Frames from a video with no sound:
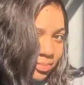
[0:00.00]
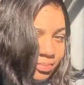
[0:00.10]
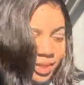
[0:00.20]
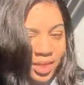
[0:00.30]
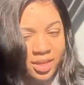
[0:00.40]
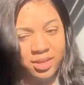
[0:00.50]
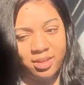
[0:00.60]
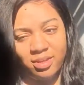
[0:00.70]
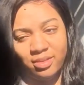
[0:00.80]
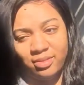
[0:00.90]
But
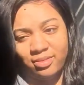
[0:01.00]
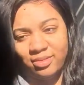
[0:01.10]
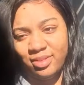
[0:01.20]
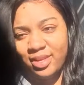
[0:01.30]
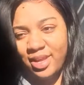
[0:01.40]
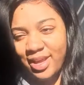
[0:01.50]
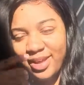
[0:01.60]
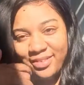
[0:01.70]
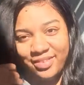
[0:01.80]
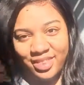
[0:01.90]
yeah,
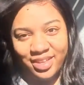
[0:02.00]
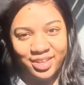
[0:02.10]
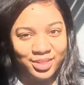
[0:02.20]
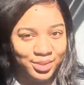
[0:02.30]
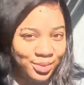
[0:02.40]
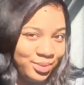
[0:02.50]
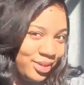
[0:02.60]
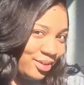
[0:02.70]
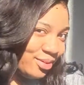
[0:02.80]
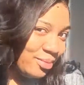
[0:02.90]
everything is so
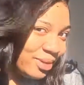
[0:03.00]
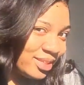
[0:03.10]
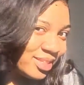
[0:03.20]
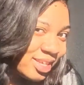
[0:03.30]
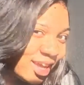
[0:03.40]
cute about this